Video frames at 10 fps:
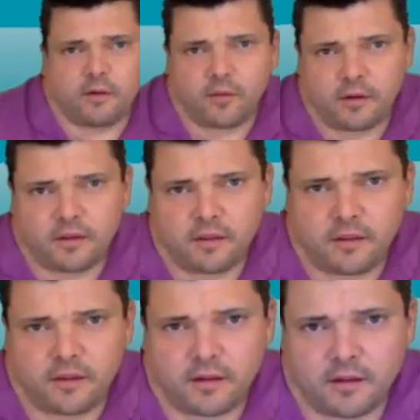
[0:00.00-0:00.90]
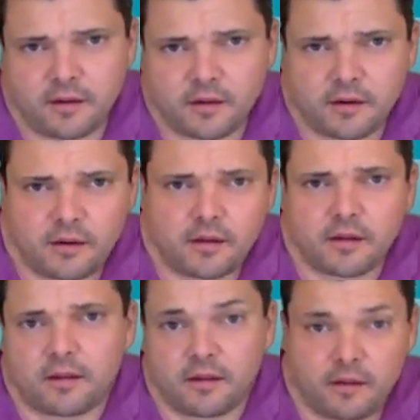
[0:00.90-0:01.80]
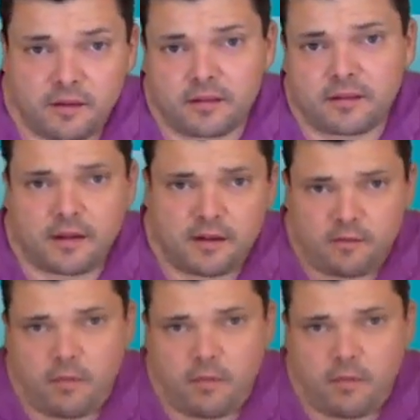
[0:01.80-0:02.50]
what did the chronically undecided